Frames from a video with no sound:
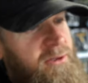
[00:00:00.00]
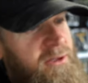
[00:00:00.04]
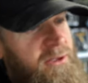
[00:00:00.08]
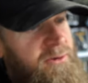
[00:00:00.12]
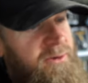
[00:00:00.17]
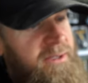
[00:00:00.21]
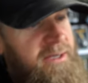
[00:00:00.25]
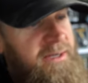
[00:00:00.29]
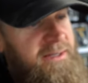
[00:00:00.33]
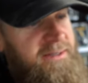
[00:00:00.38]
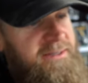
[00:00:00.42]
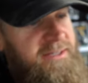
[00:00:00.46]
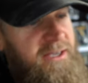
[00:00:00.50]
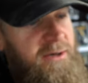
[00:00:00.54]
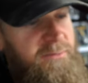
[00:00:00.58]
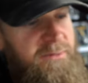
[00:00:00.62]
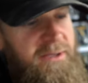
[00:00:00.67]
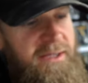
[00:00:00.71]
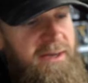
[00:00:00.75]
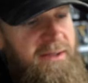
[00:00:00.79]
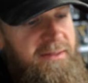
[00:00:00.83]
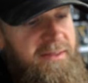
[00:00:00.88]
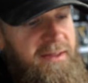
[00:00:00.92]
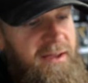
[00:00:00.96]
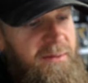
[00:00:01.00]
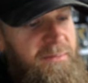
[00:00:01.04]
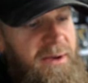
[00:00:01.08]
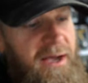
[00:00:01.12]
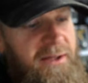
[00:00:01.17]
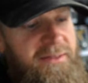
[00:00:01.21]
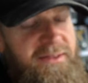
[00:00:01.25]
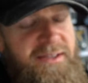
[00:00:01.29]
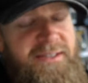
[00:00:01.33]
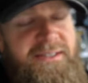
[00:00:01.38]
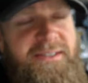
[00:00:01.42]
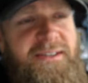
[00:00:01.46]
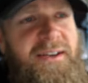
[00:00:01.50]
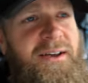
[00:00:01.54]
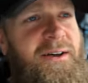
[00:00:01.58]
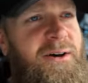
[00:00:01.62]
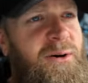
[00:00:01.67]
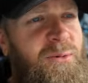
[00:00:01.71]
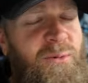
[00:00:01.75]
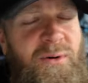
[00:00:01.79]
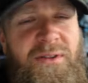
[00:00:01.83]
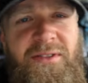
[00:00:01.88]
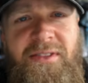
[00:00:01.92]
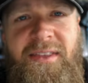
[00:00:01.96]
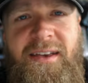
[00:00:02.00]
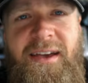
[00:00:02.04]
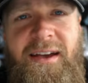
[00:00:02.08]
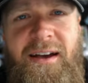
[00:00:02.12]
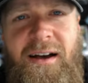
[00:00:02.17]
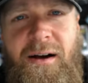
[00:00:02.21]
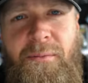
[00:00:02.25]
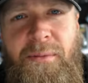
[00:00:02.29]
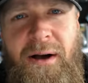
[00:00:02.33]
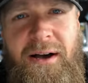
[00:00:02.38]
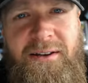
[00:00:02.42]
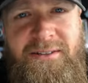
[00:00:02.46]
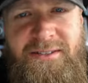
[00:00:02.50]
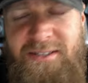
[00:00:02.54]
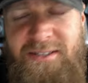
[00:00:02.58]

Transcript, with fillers: clue. He didn't tell me anything about this. One thing about